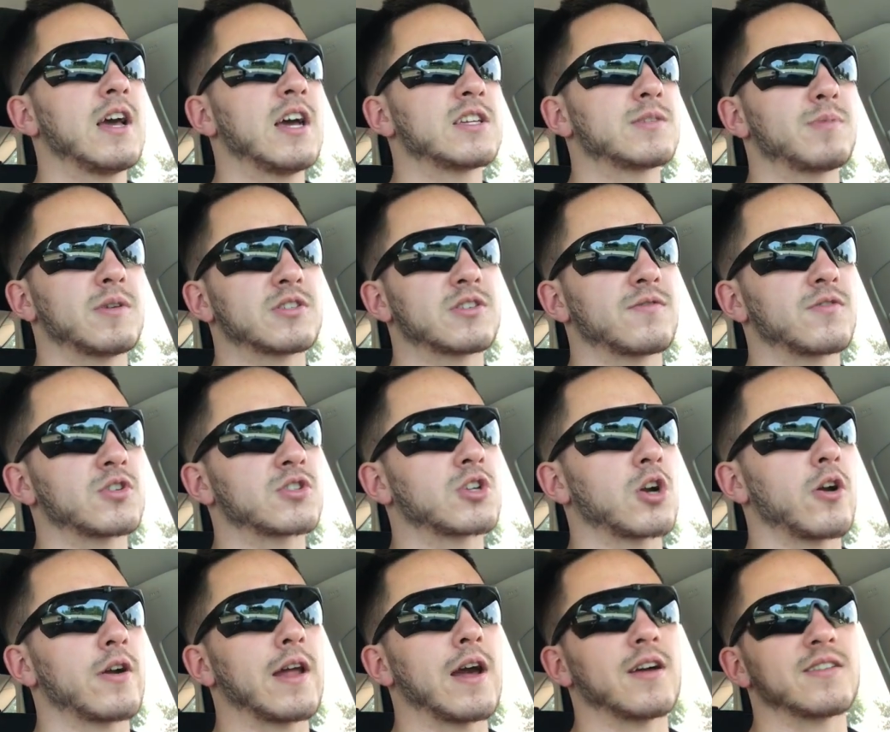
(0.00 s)
Especially if you're
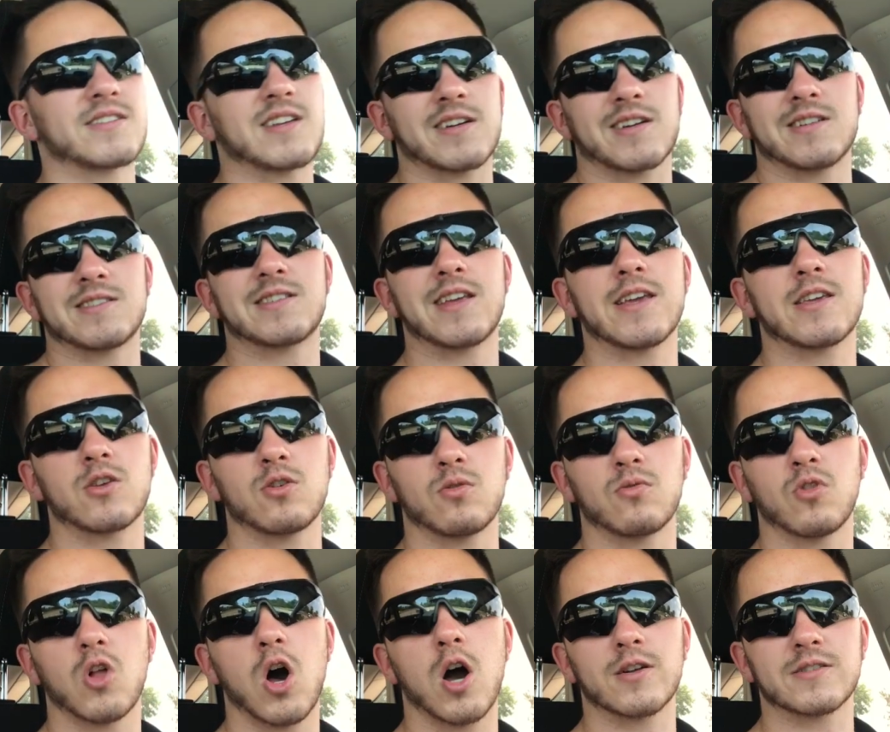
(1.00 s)
starting out. It's not going to take
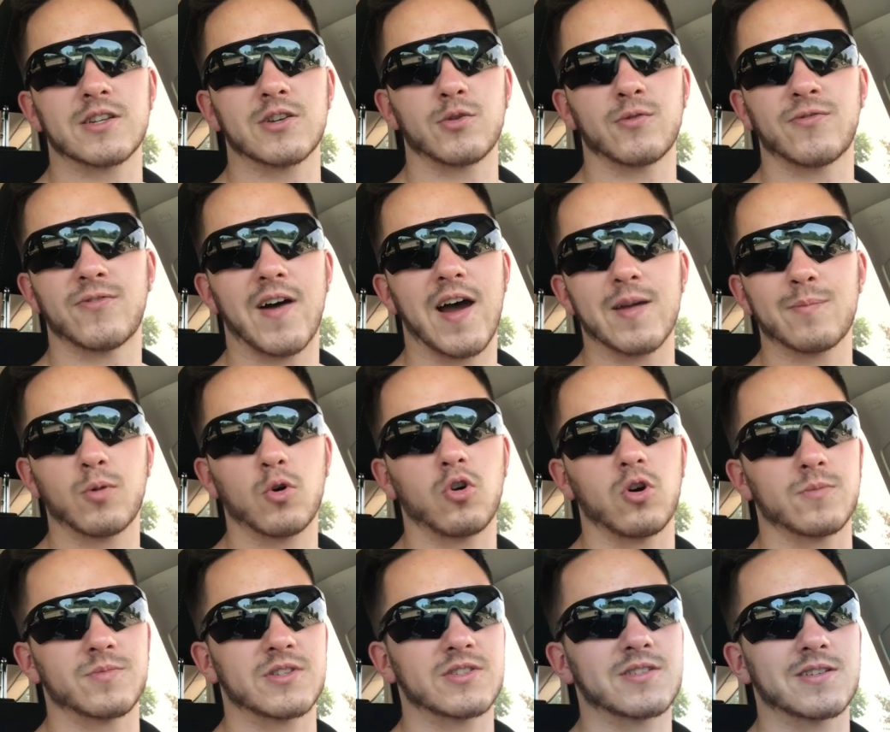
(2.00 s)
you long to do 5
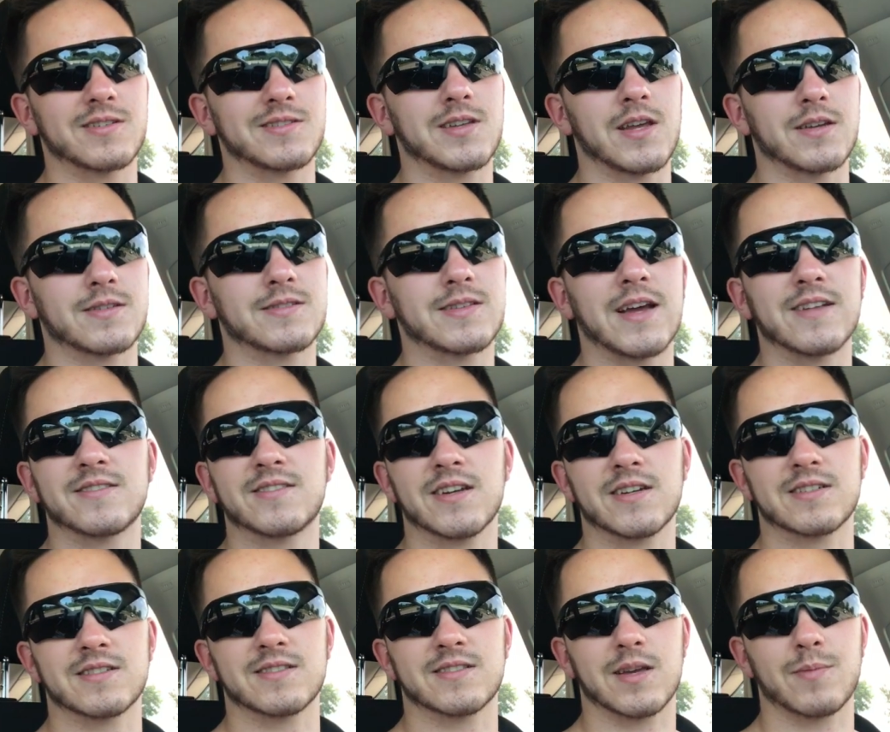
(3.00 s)
pull-ups. It's going to take 10
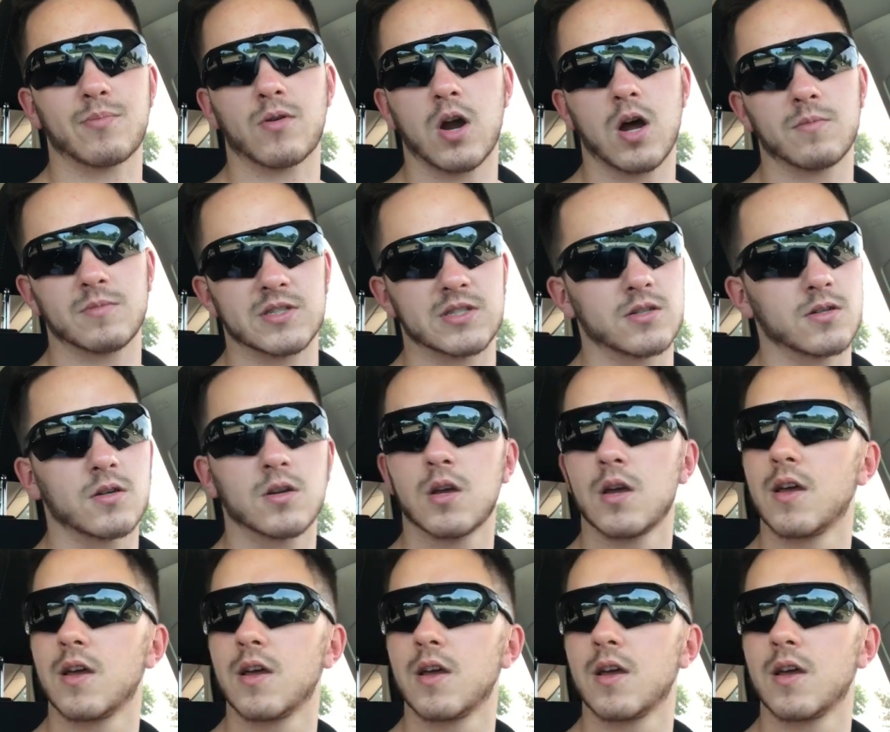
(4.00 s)
seconds, I promise you.